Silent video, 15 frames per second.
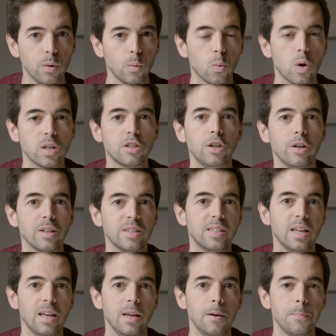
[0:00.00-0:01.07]
the ones you can
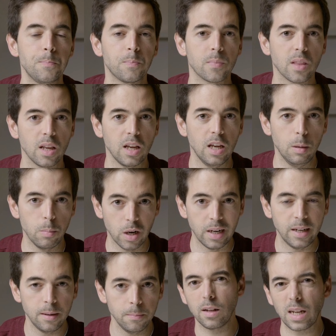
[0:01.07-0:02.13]
see in
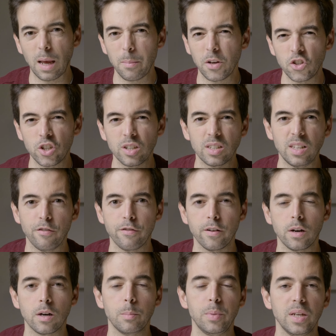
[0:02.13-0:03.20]
Berlin. The dimensions
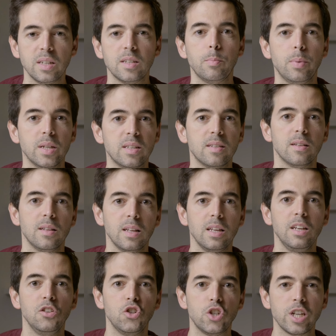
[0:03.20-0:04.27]
differ a bit, but
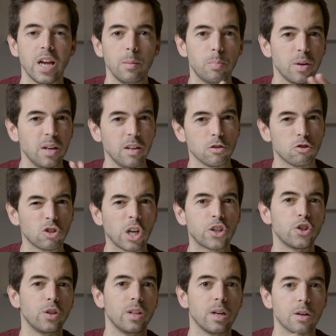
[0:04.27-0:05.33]
in shape and in
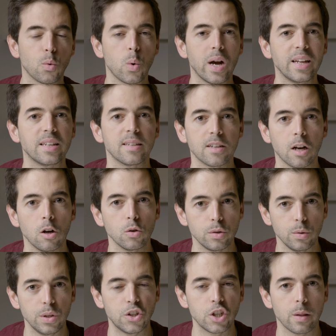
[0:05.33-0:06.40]
construction, they're quite close
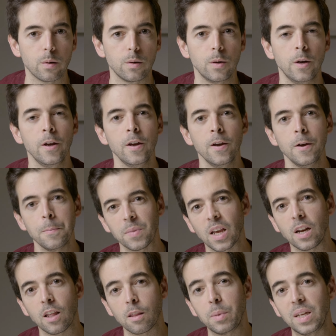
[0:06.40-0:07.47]
to each other.
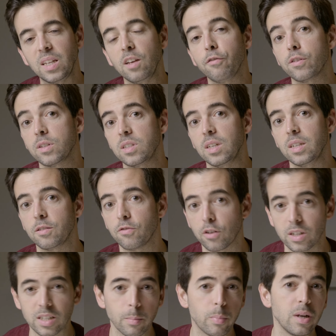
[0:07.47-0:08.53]
Another big difference is, for
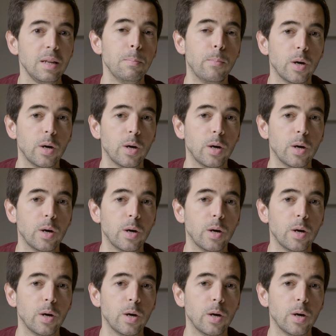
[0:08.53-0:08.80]
example, in